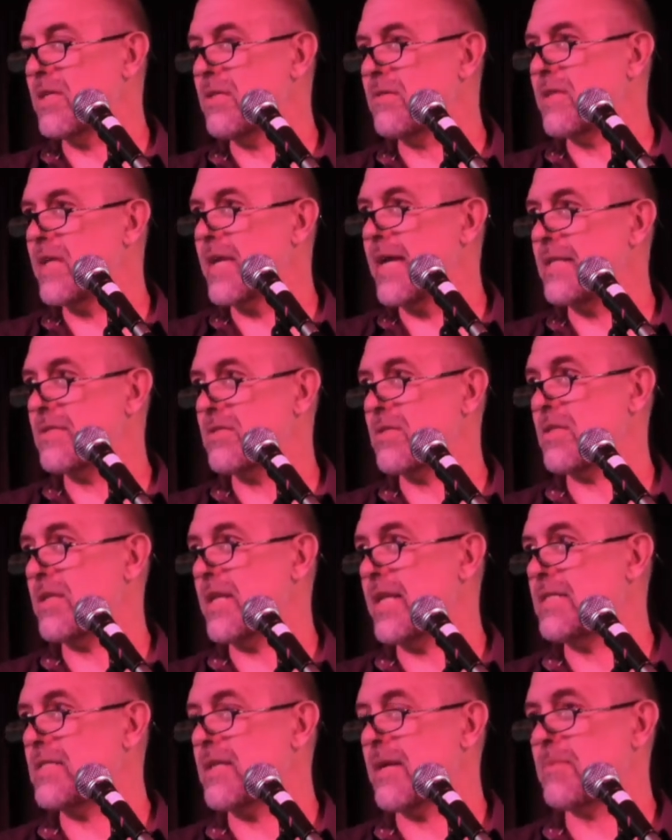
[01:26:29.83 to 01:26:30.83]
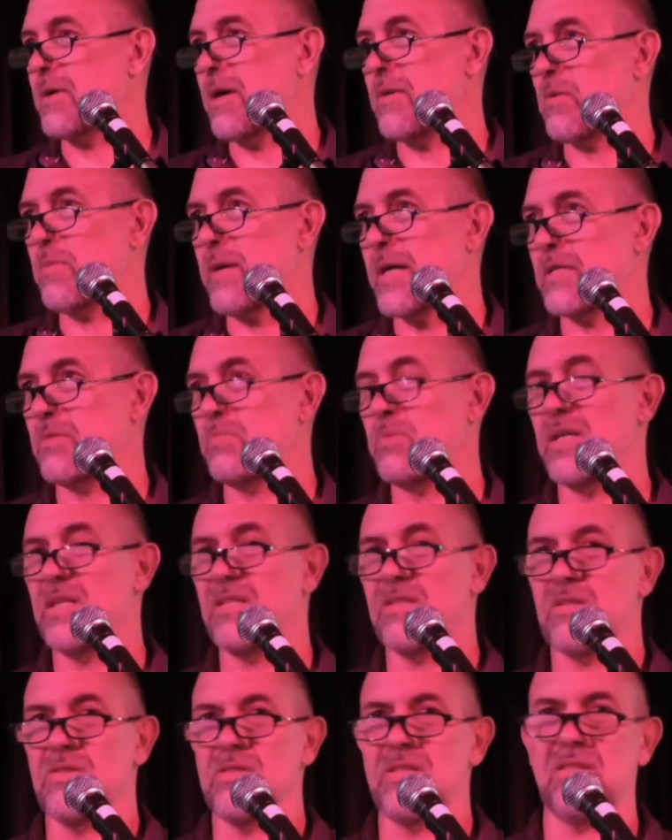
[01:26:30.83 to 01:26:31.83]
And the answer that ends up coming back to me
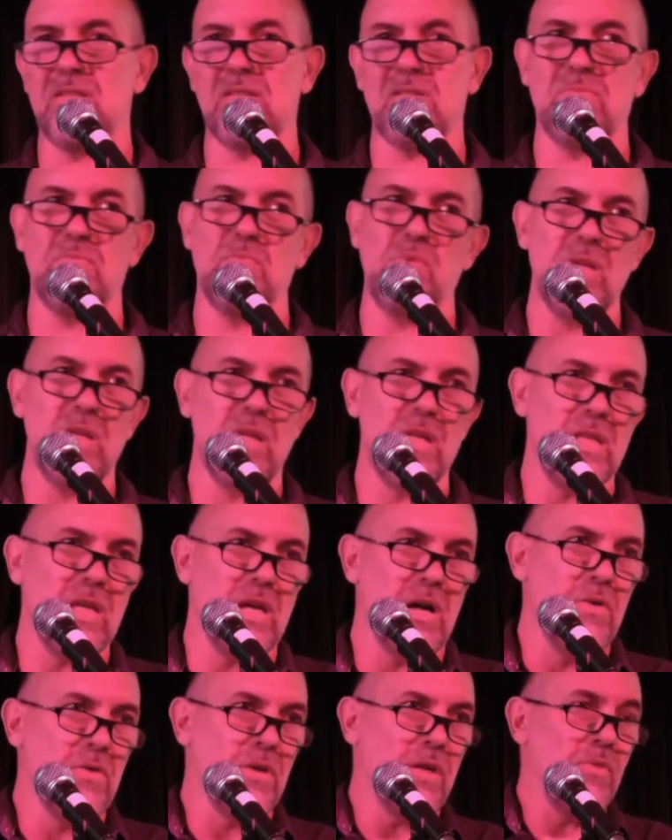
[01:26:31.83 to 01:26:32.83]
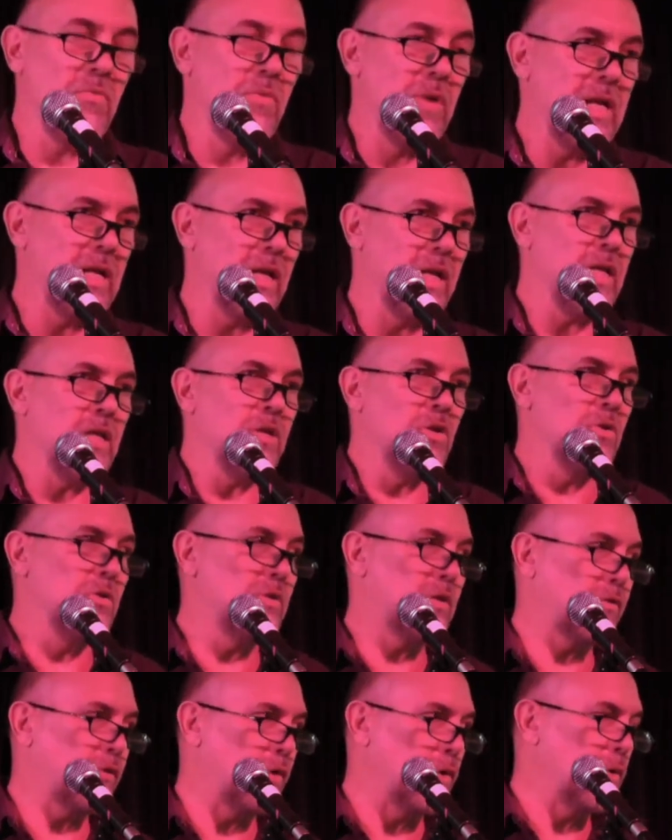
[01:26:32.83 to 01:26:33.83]
is because it's really the only really
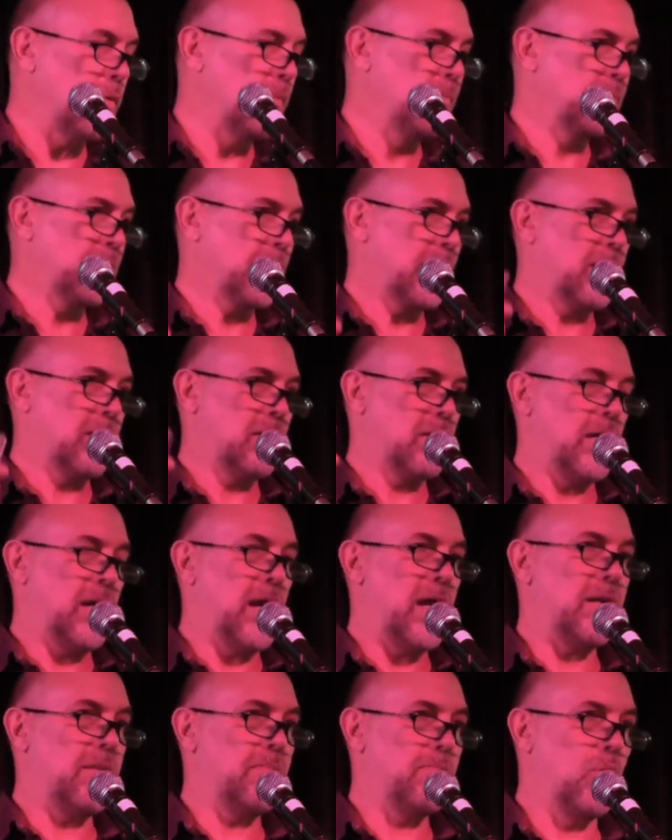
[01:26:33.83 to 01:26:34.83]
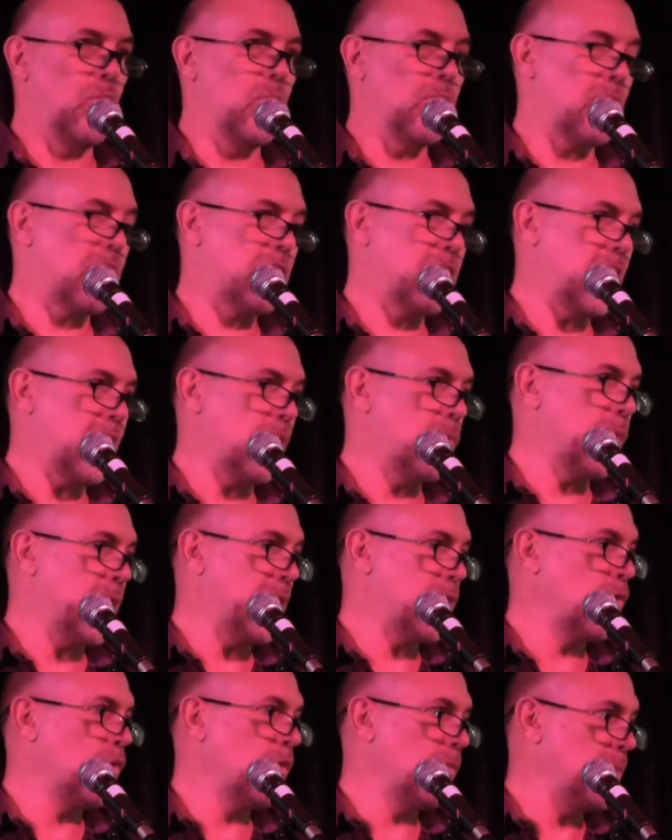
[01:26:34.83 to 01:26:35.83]
useful and important thing
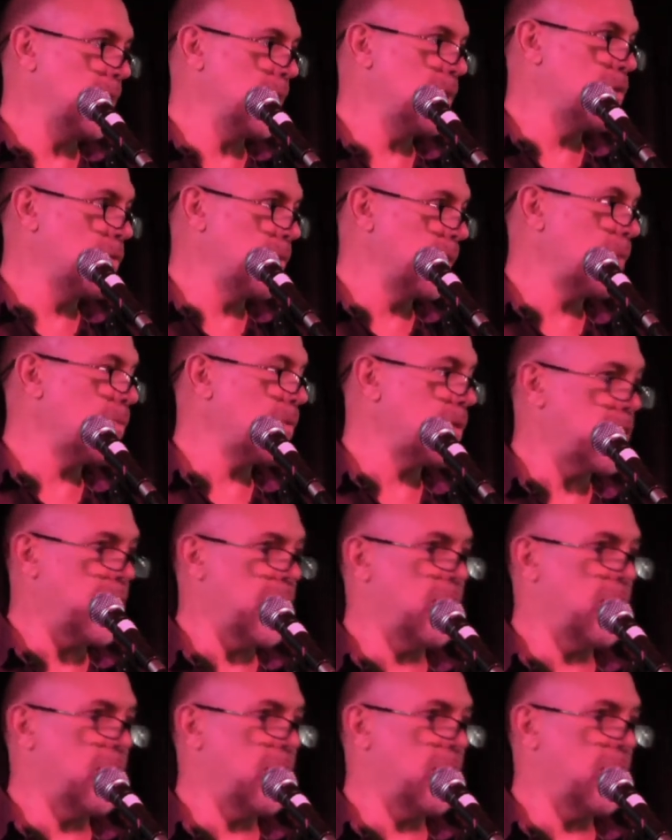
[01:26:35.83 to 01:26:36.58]
we could be doing with